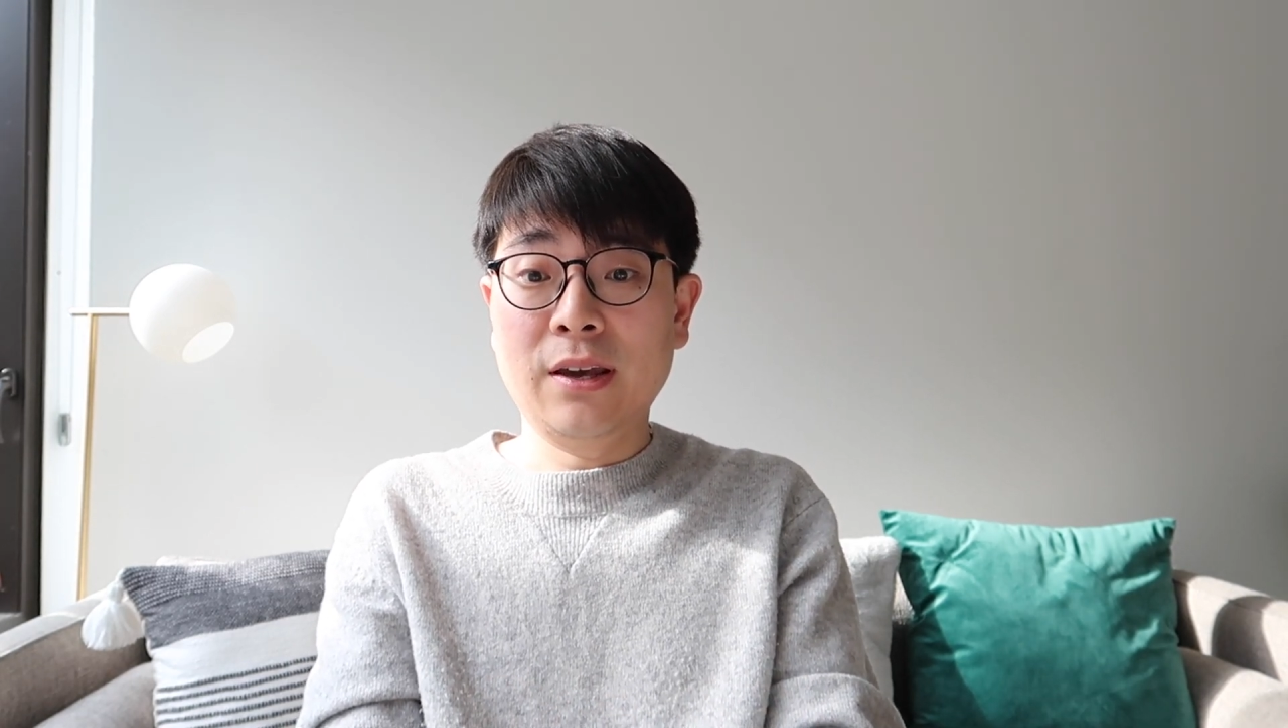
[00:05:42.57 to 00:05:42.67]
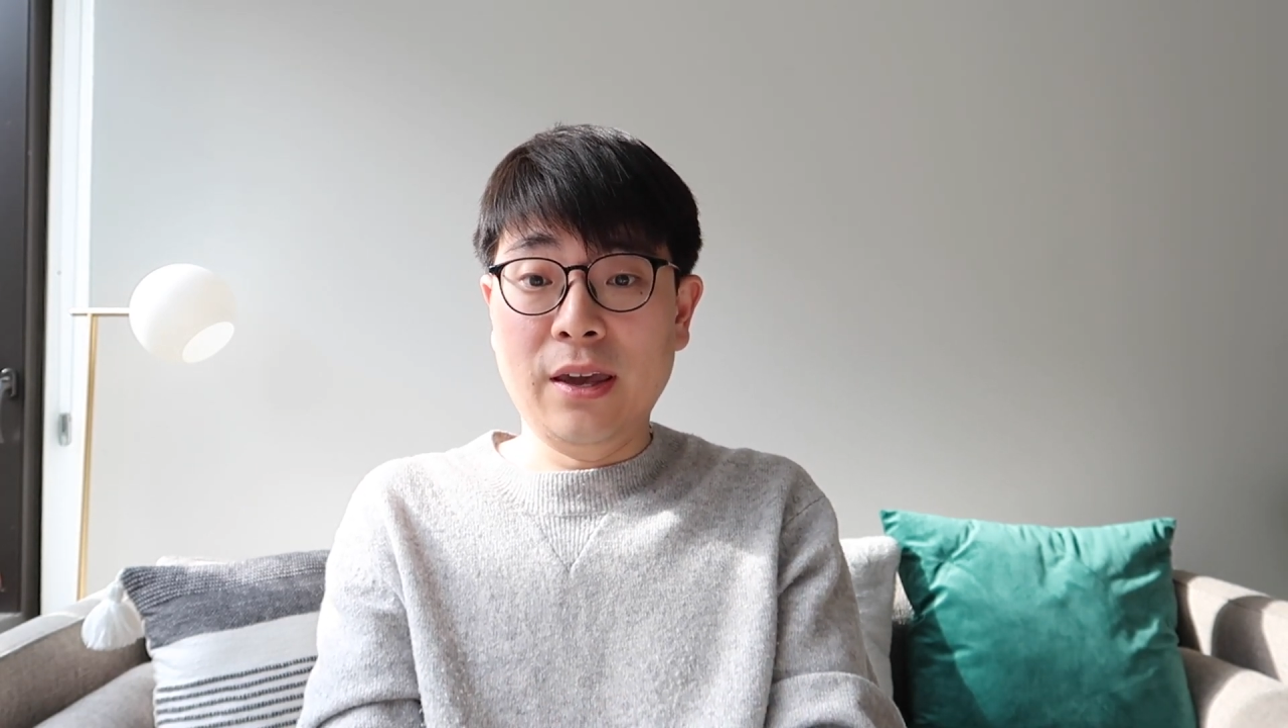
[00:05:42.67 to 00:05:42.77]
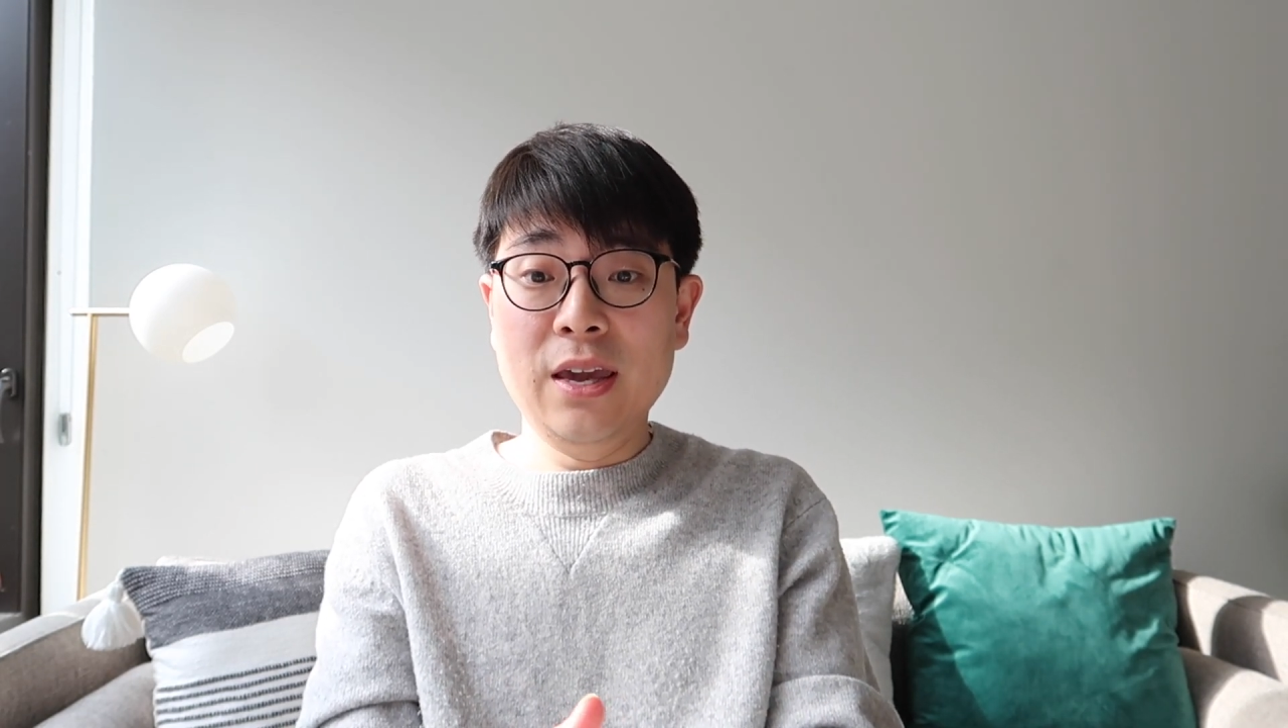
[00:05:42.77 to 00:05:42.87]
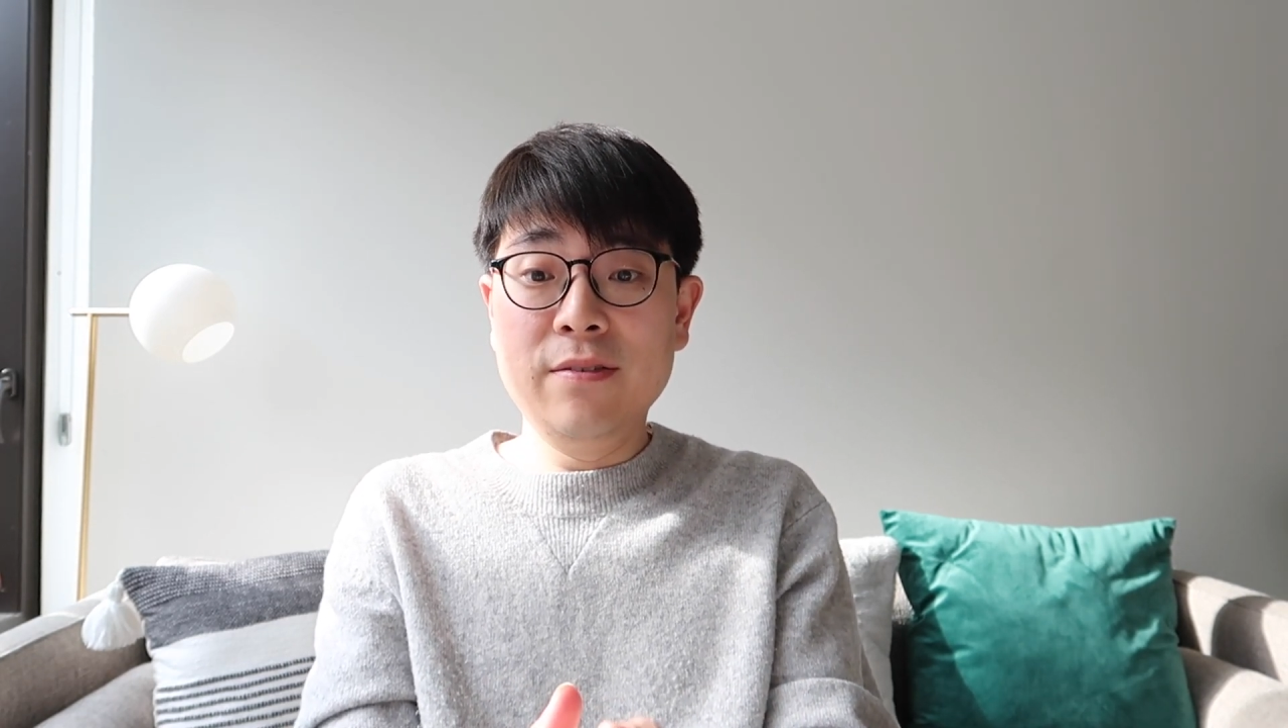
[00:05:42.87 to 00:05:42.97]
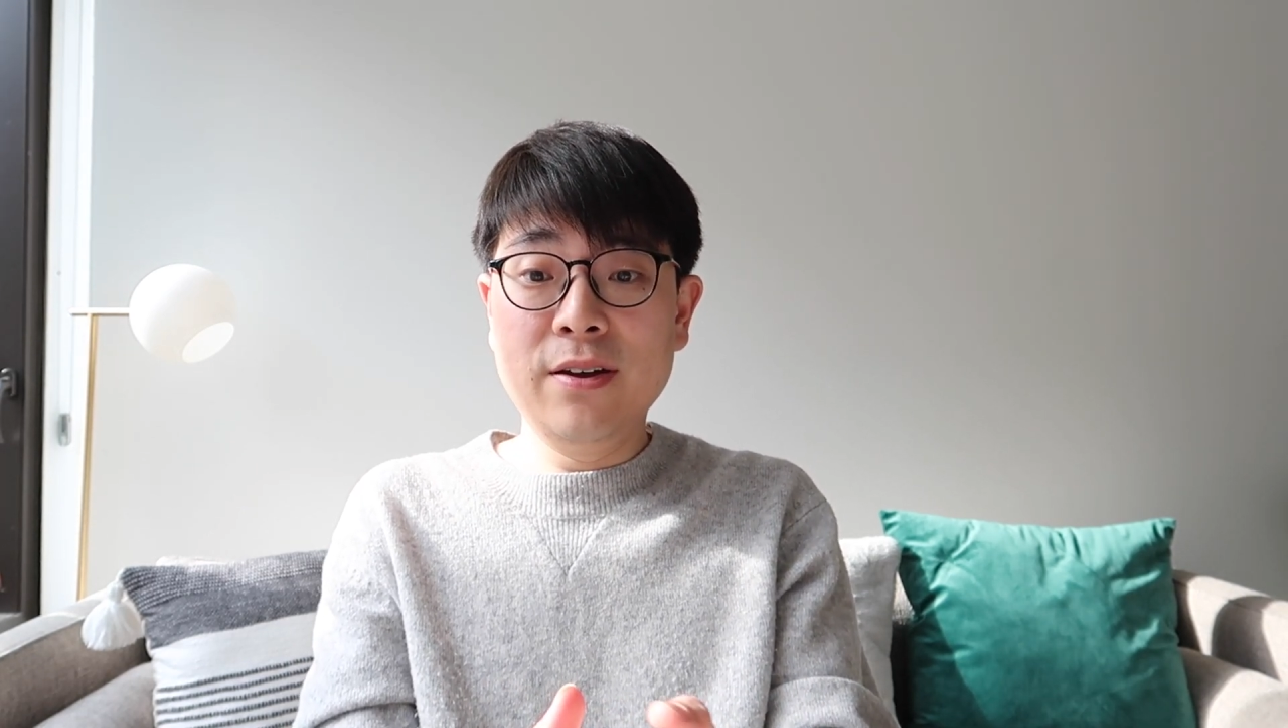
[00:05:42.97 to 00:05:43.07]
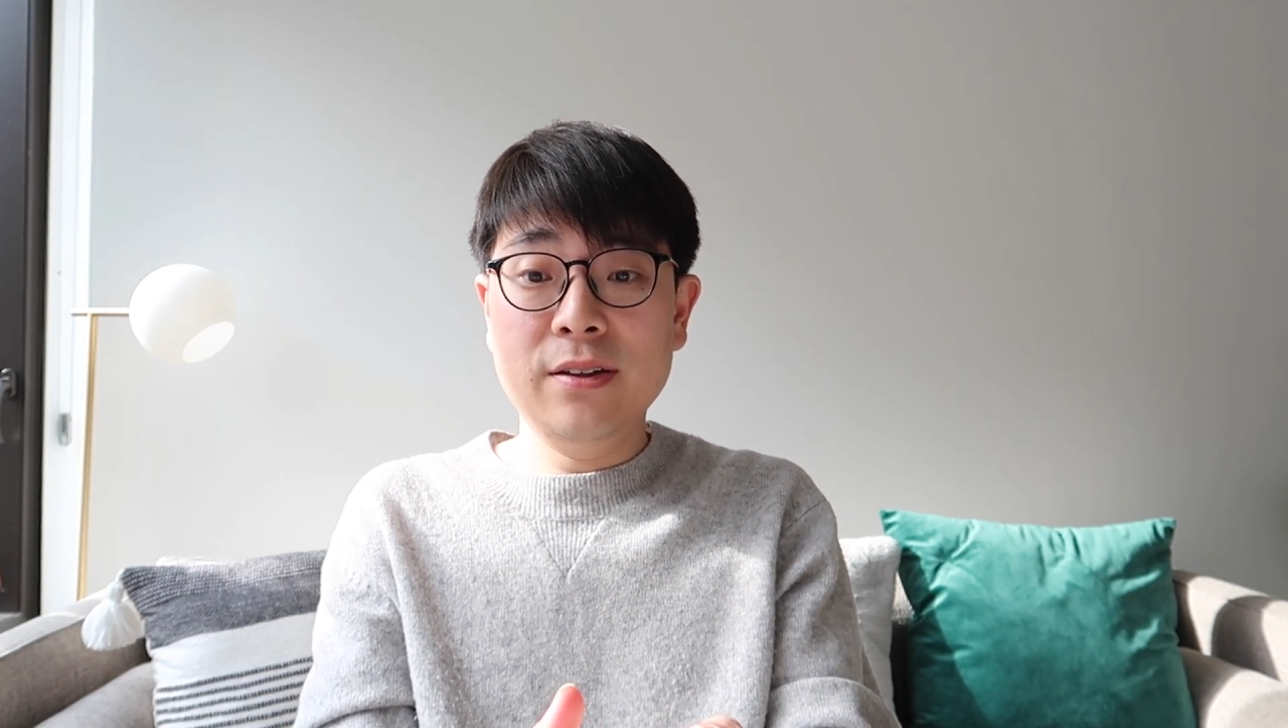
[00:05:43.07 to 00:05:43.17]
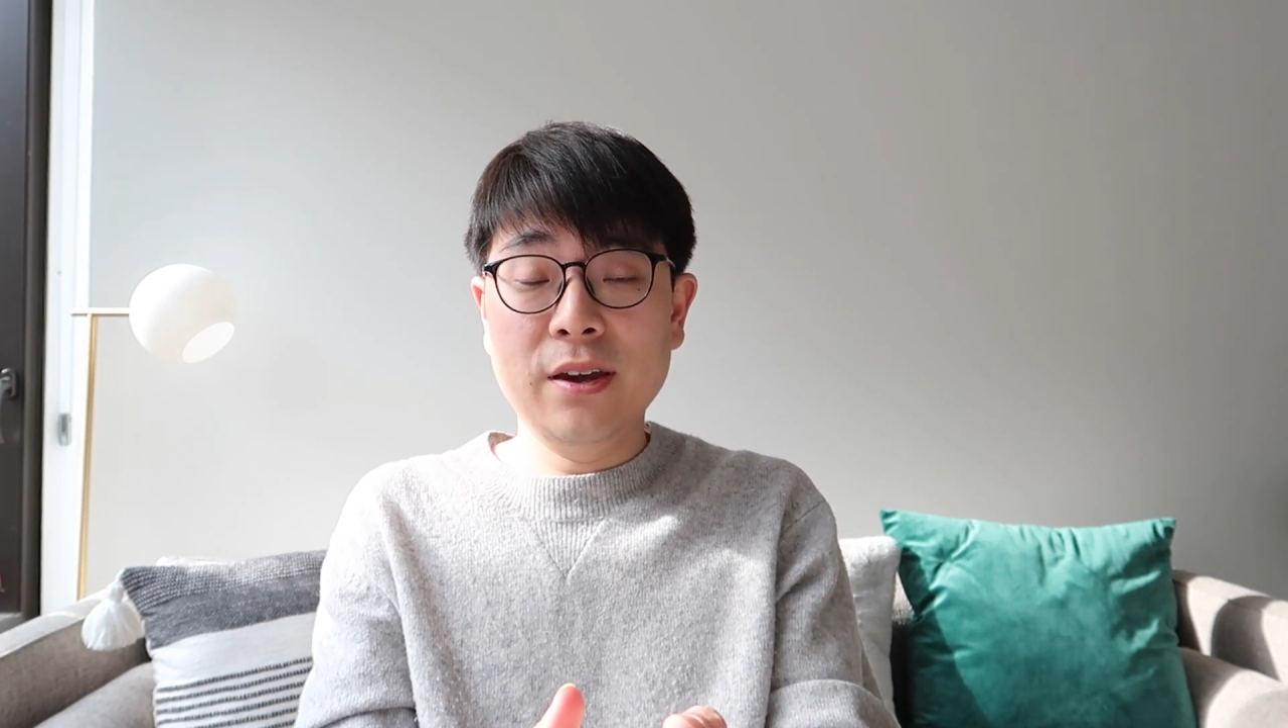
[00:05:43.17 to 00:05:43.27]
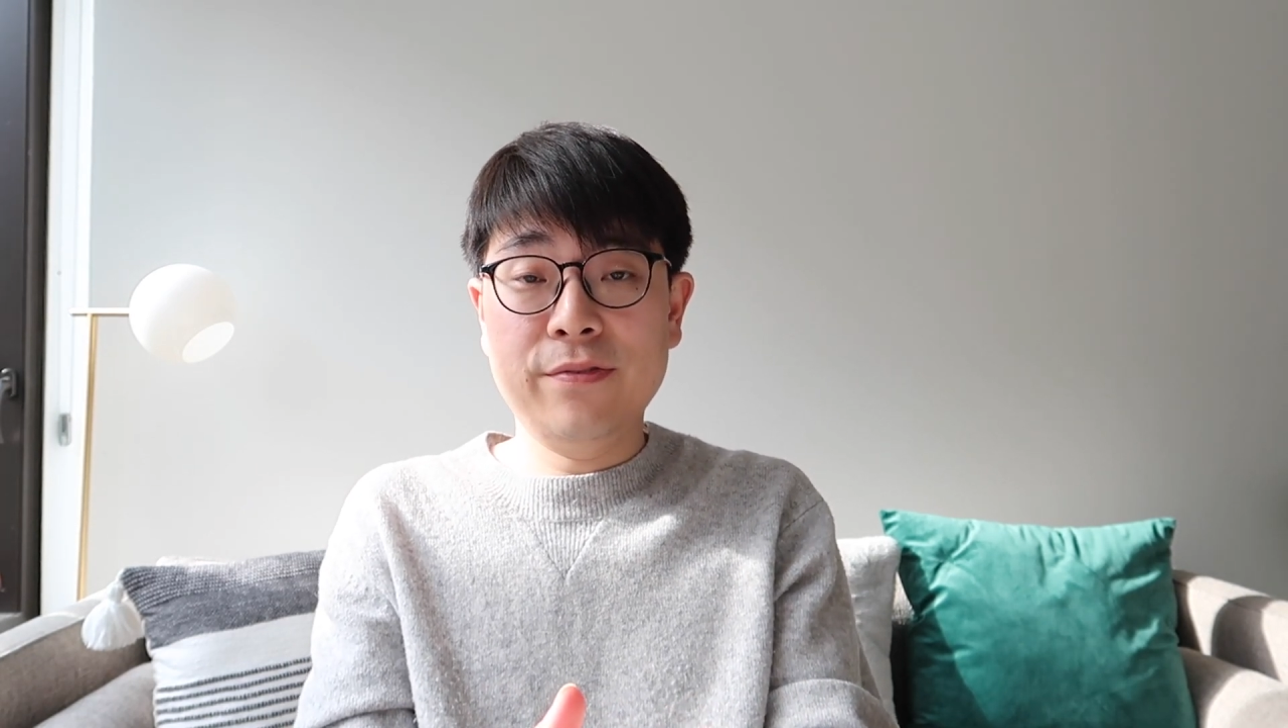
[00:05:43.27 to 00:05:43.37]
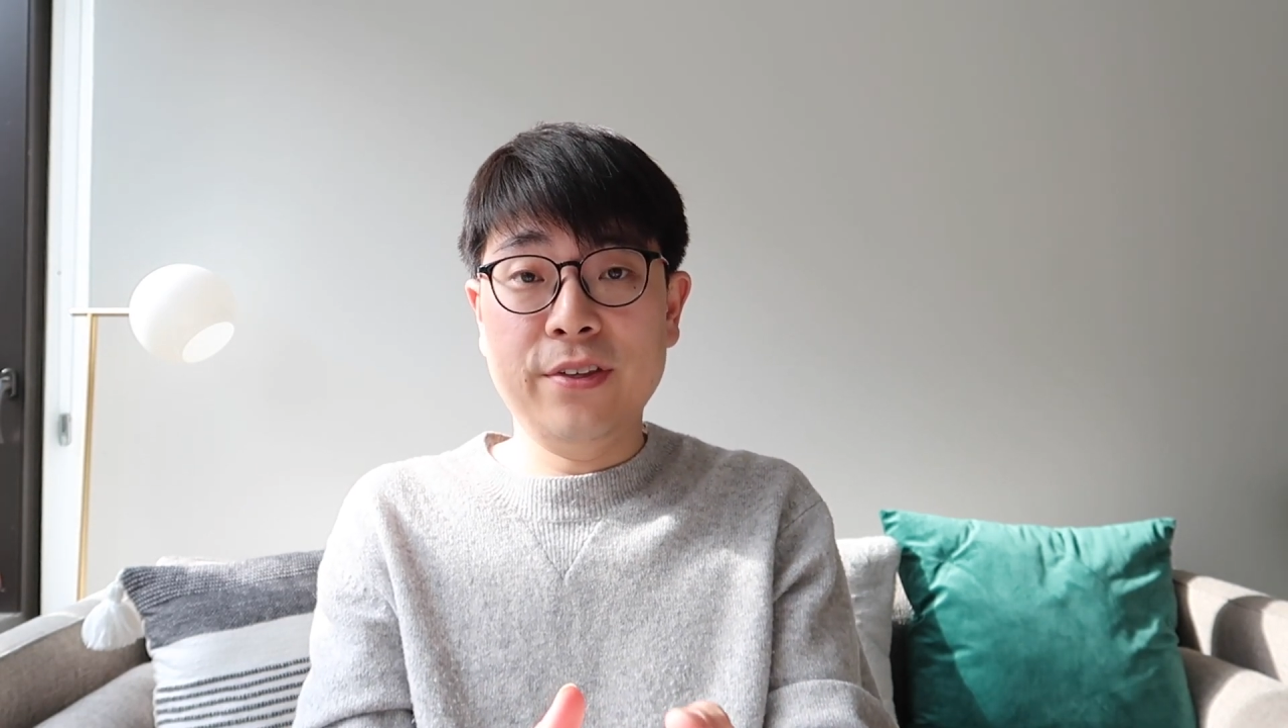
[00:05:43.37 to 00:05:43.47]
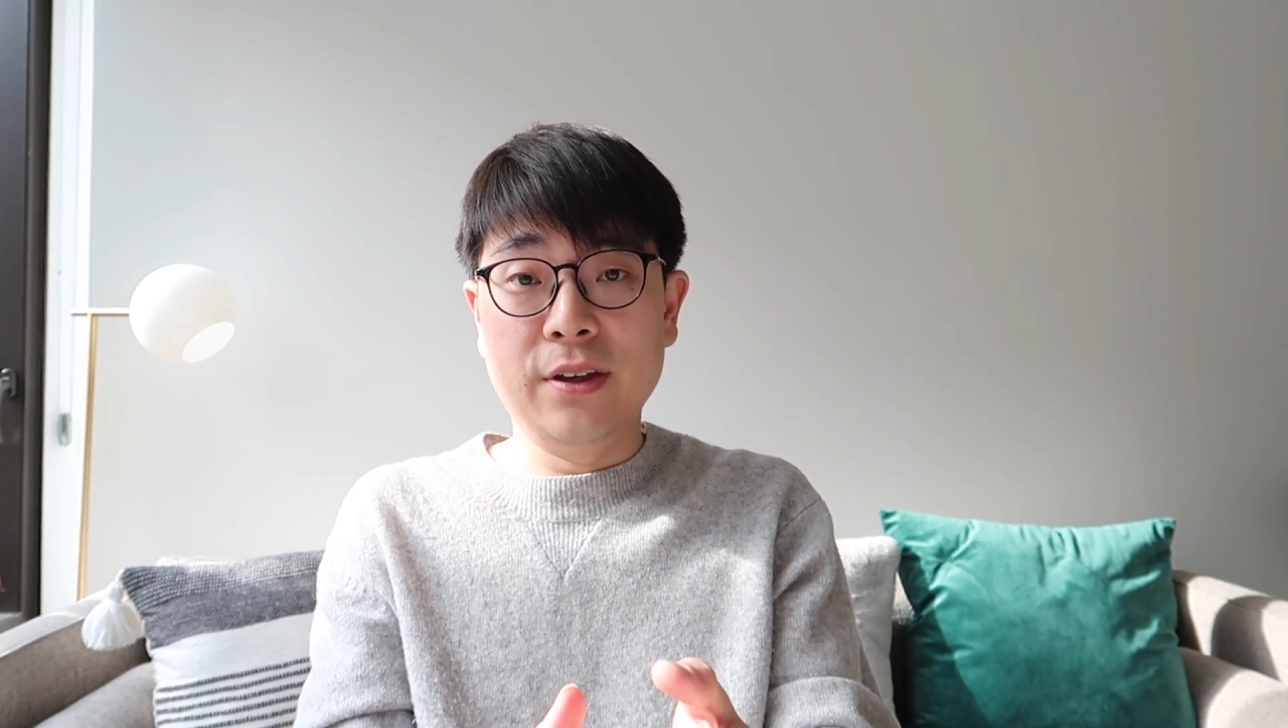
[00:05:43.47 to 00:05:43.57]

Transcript: Even if